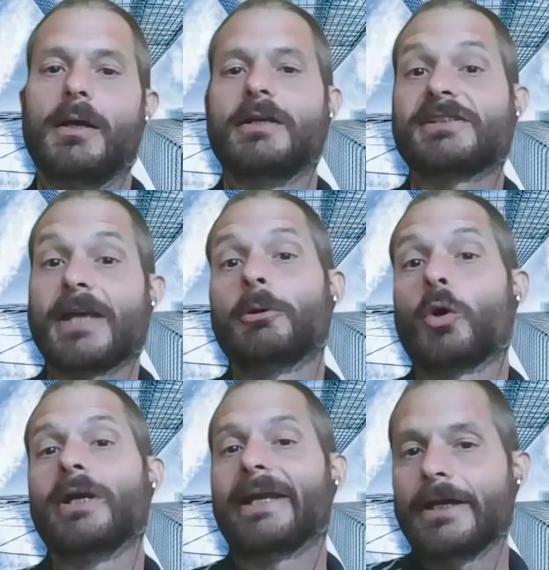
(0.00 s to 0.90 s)

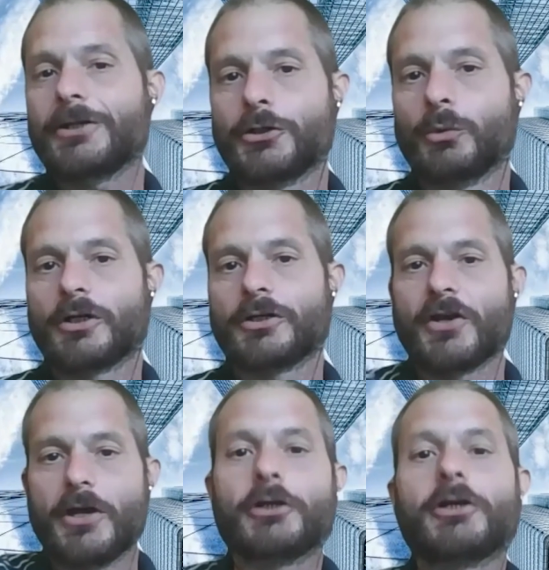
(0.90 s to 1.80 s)
stablecoin issuers,
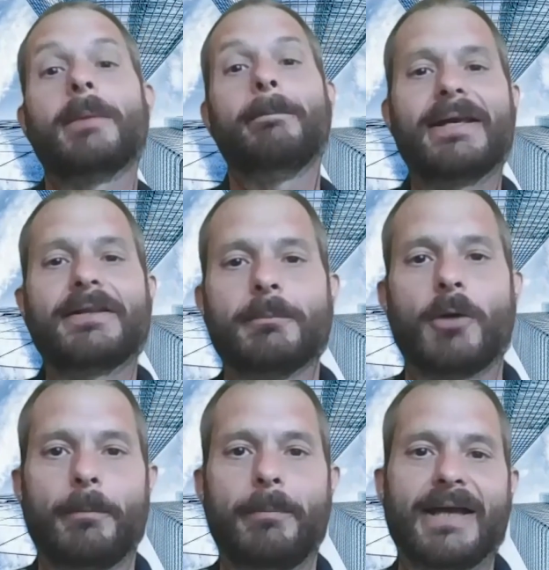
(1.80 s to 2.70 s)
you're going to make them
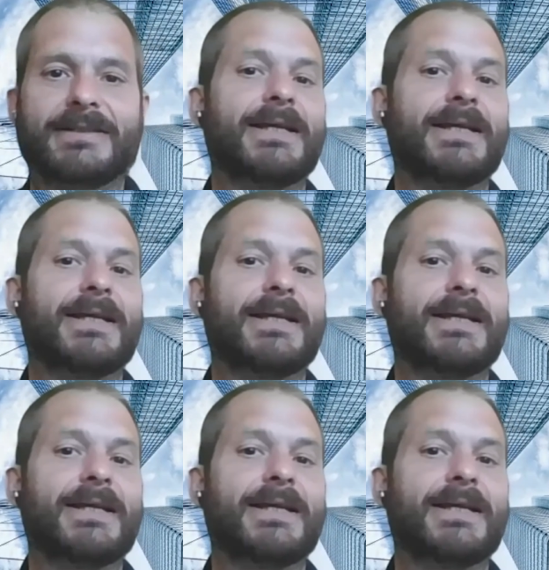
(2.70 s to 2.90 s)
all banks,